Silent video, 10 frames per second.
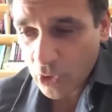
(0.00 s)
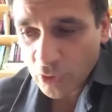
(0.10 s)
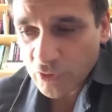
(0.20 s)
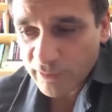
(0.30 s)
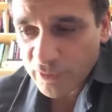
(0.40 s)

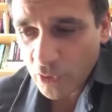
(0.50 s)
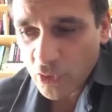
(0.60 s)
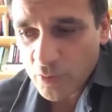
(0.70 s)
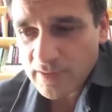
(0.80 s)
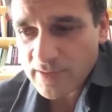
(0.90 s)

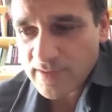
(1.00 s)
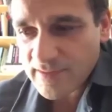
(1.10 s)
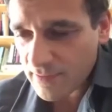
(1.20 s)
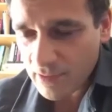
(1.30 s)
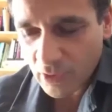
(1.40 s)
documents, a
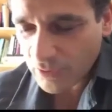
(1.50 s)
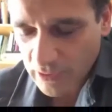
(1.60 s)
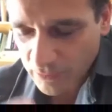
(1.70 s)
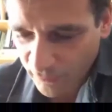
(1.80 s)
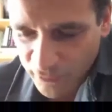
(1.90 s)
lot of
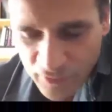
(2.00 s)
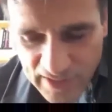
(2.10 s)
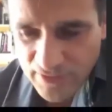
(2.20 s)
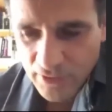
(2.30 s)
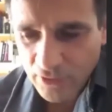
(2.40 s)

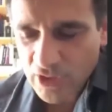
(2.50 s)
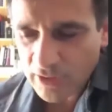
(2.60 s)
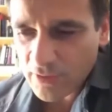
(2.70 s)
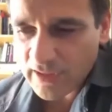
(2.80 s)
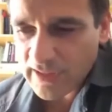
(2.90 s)
research actually
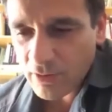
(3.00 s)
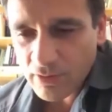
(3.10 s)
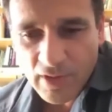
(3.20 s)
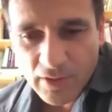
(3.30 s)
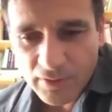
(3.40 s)
around
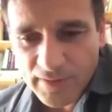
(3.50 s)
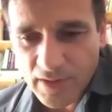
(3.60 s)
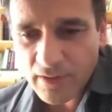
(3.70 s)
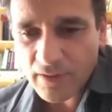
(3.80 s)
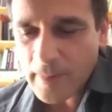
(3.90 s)

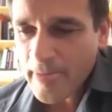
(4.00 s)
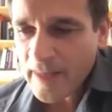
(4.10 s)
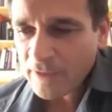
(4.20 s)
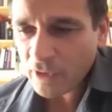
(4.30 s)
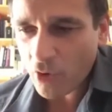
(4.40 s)
the
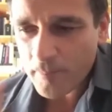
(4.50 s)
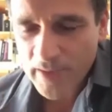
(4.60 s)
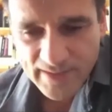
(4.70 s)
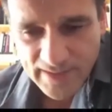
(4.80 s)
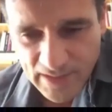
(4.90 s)

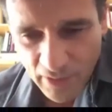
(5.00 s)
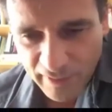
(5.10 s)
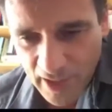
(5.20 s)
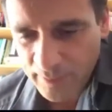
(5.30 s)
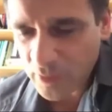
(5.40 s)
complexity of
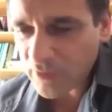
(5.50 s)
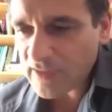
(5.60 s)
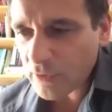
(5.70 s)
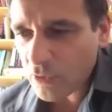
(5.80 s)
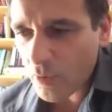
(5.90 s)
harmony, the
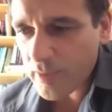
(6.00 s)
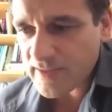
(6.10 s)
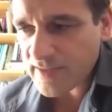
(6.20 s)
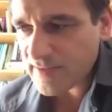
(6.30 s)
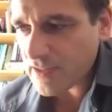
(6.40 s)

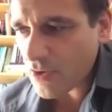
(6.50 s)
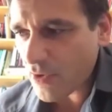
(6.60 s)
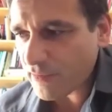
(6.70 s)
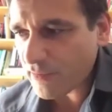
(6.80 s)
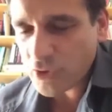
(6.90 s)
complexity of
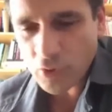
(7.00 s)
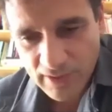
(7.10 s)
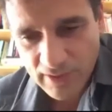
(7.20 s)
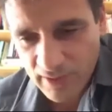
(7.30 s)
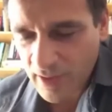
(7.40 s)
tuning.
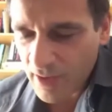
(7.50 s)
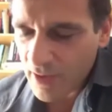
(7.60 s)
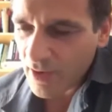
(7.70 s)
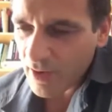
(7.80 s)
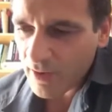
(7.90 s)

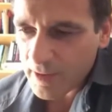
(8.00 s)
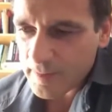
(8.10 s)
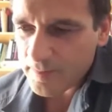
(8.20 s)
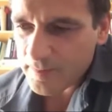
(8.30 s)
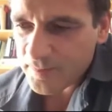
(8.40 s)

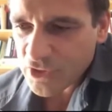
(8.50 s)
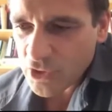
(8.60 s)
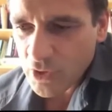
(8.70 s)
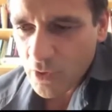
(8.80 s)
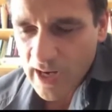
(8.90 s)
So you
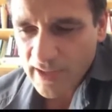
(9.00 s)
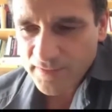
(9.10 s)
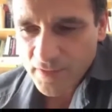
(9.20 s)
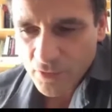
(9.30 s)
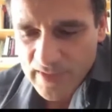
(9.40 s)
had
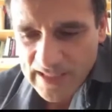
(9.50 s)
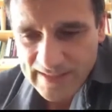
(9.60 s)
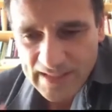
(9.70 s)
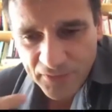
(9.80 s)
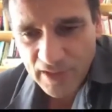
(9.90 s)
really
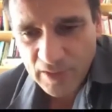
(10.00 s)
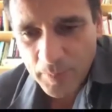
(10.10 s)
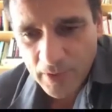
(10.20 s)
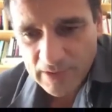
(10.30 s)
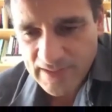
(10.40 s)
different
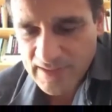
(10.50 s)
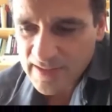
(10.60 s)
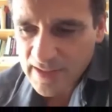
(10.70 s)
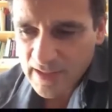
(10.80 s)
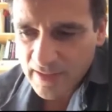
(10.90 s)
pulses
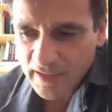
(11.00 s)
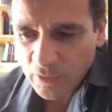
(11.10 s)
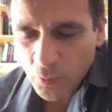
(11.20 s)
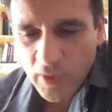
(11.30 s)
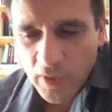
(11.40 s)
that were
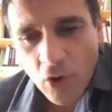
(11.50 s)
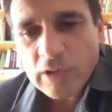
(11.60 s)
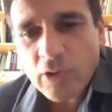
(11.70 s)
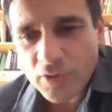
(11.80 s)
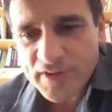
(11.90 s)
all
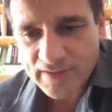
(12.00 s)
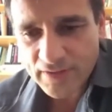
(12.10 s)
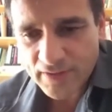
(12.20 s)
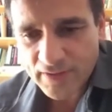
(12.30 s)
considered,